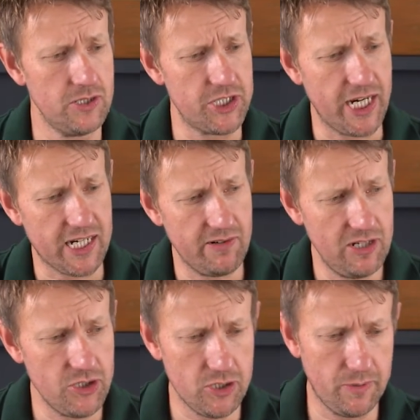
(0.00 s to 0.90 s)
Checker
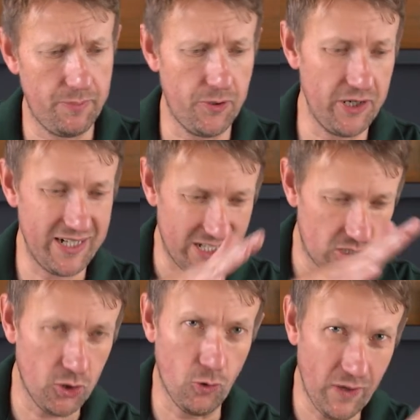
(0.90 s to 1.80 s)
in, double point,
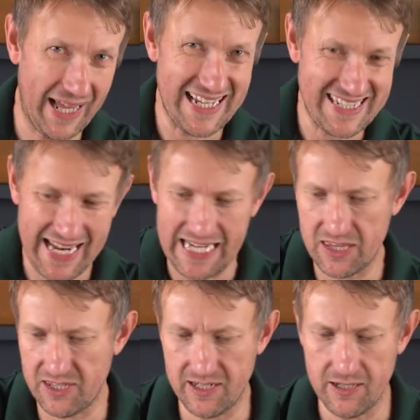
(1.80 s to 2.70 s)
cool as
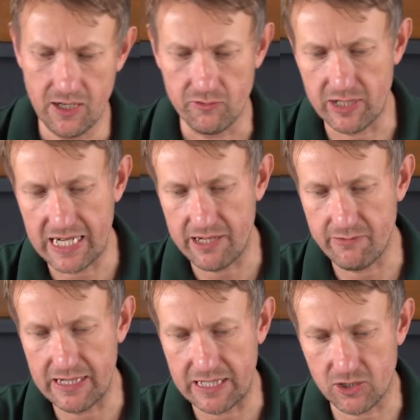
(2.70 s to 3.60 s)
anything. Really, really